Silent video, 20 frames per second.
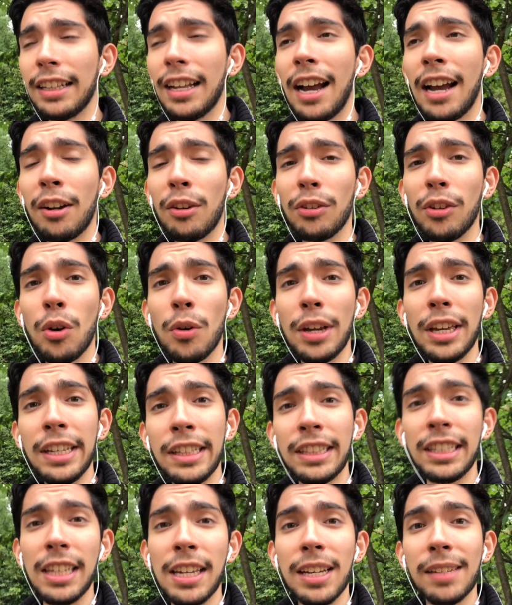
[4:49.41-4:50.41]
I don't know,
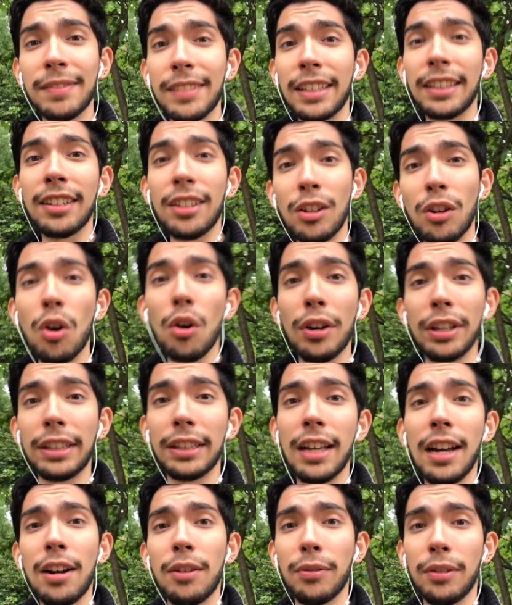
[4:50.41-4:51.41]
ETFs, and they're
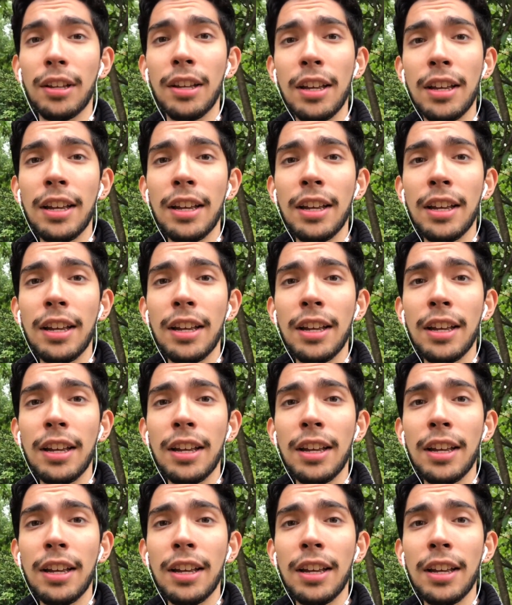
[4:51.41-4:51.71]
going down.